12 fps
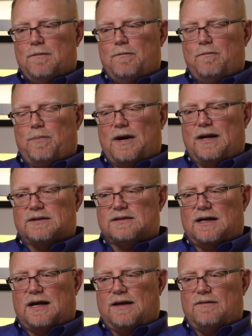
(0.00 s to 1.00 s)
But
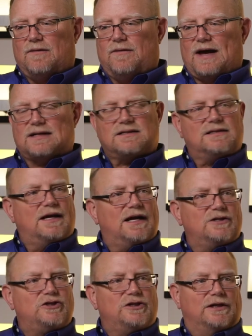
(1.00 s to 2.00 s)
that's
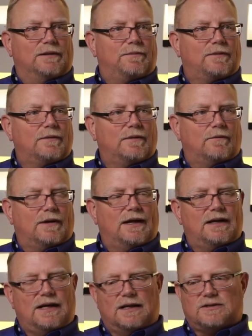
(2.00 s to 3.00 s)
not cheap,
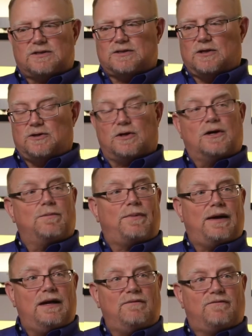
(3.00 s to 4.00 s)
right? And so you're going to
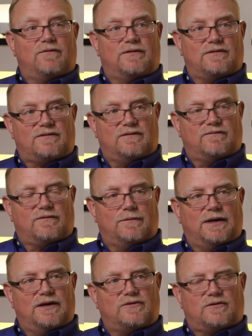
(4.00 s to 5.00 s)
pay for this
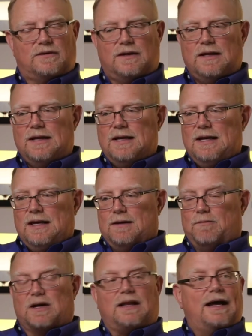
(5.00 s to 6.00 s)
information.
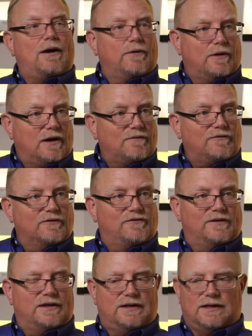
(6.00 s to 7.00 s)
McLeod
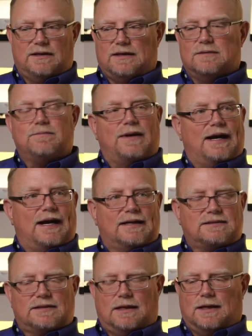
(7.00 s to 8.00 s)
offers it in
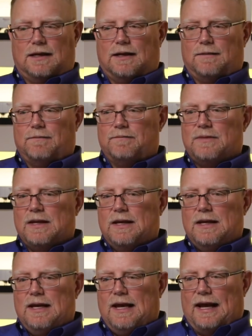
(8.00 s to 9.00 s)
Impact.
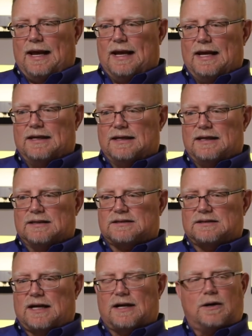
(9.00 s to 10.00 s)
And
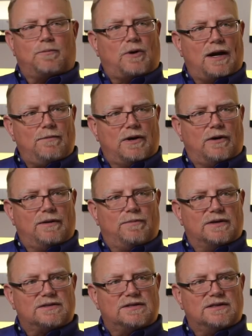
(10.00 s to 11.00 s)
it's not our primary
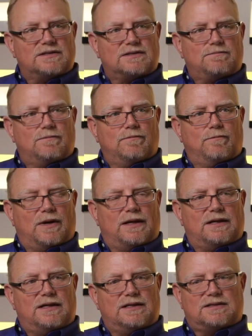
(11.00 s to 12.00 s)
business, but
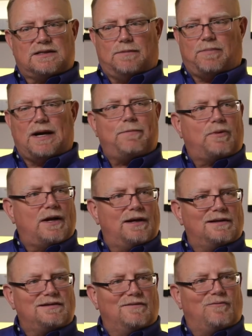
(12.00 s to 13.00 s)
it is a
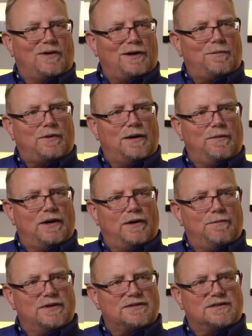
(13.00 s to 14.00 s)
byproduct of what our
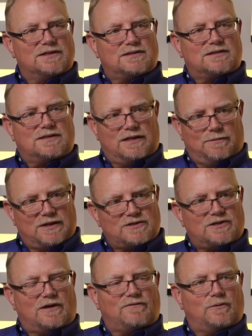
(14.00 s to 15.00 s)
primary business, TMS
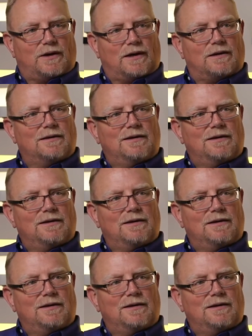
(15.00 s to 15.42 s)
software,